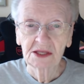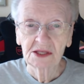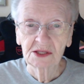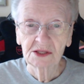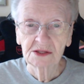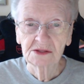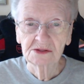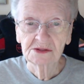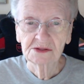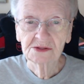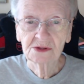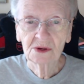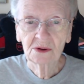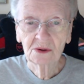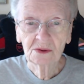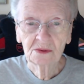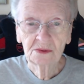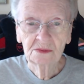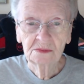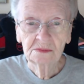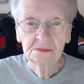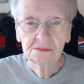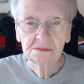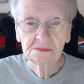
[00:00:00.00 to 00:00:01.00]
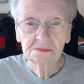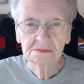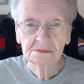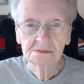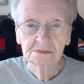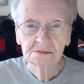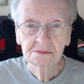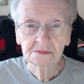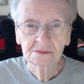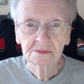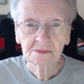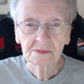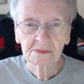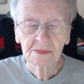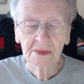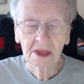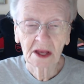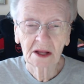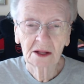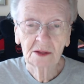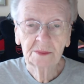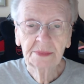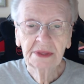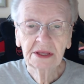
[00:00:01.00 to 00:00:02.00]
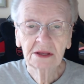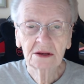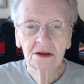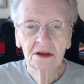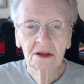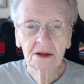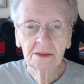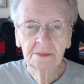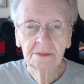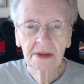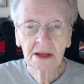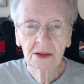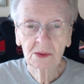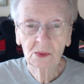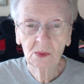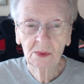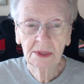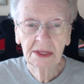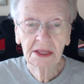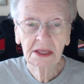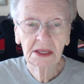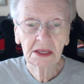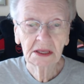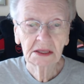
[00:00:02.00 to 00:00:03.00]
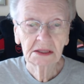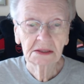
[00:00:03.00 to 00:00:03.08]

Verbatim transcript: So, I'll be gone about a week,